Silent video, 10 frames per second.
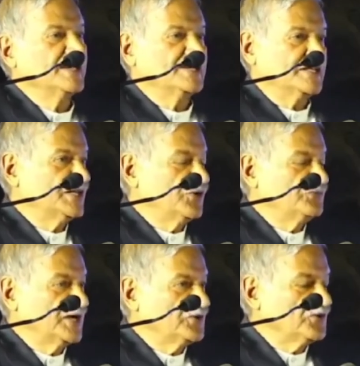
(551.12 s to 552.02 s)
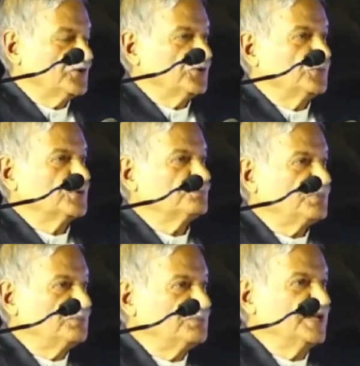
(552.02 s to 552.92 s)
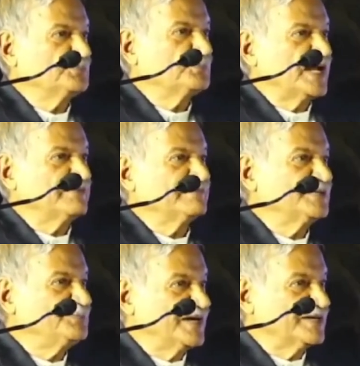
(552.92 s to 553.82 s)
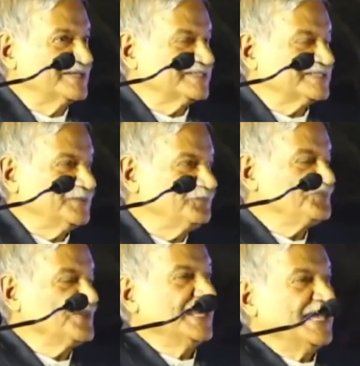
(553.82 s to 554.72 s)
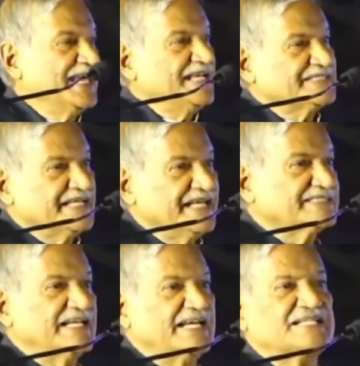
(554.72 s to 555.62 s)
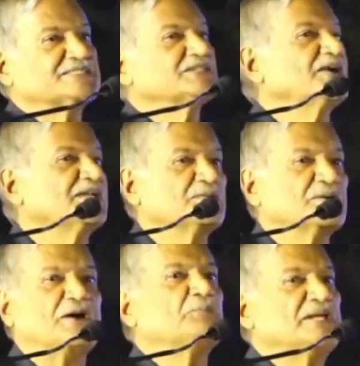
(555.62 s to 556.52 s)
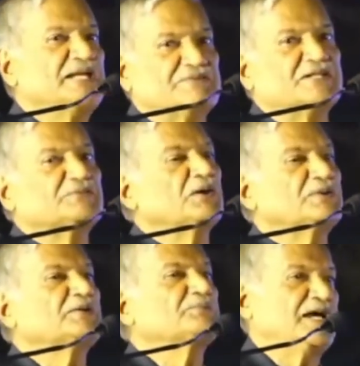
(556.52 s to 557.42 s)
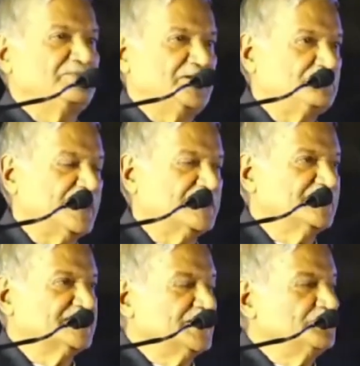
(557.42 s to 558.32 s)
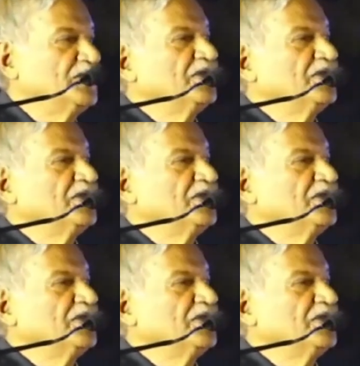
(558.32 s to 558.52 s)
Till now we are talking about public-private partnership. He says it is not complete with public-private partnership.